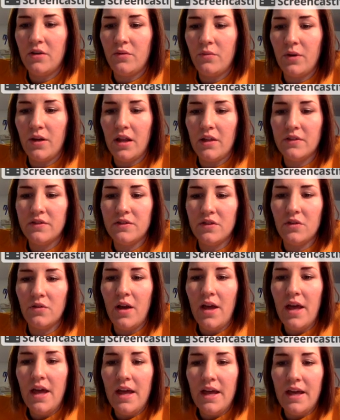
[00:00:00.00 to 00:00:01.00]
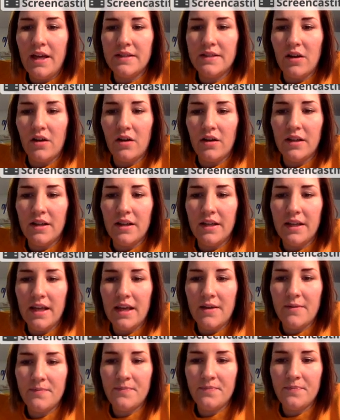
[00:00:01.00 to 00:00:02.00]
and what I'll do is I'll click
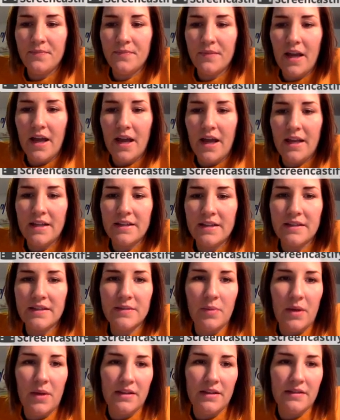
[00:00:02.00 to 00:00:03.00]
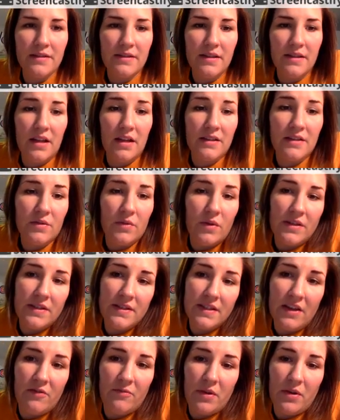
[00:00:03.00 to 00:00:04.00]
it, and it spins, and it's going to
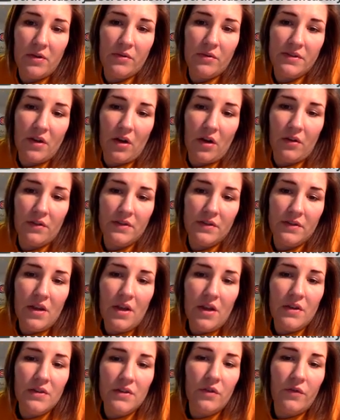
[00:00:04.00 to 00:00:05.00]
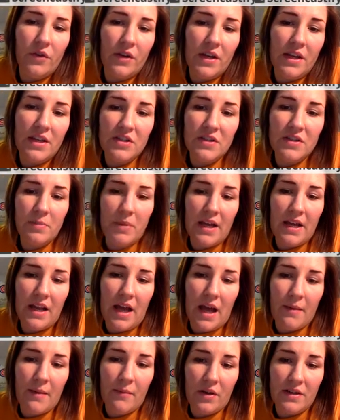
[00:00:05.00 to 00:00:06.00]
give me a result. So for each spin,
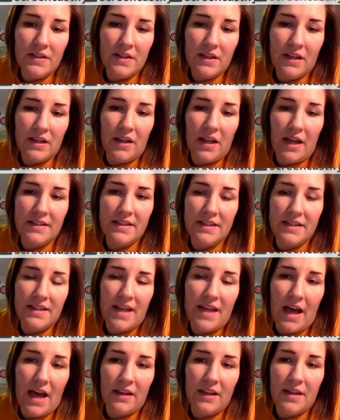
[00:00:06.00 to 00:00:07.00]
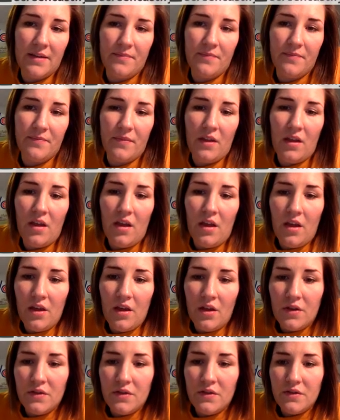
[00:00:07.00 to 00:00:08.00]
I'm going to collect a tally.
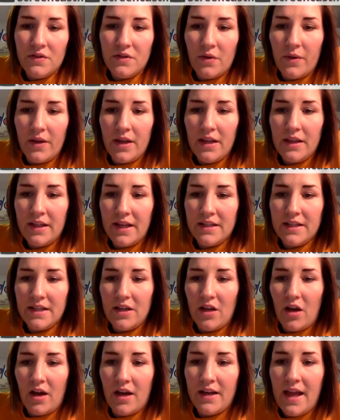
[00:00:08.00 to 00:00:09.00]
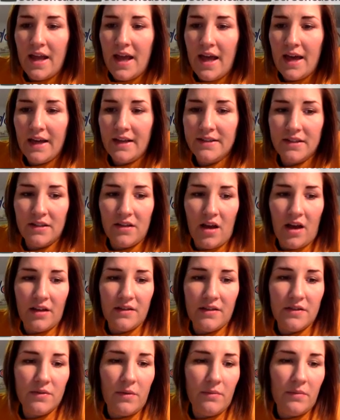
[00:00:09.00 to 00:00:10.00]
So it landed on
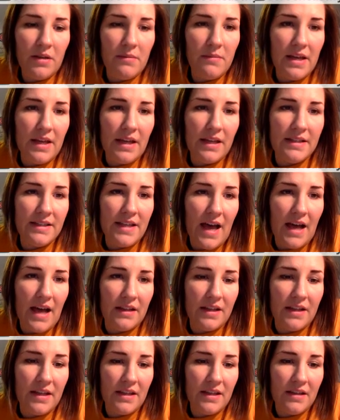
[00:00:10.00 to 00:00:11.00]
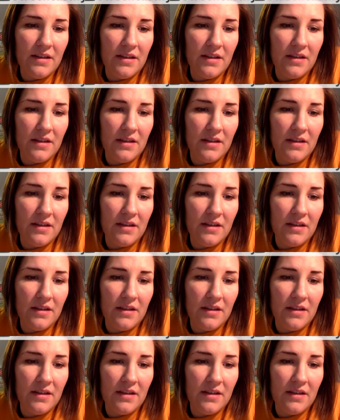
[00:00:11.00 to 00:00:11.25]
hexagon. So I'm going to make a tally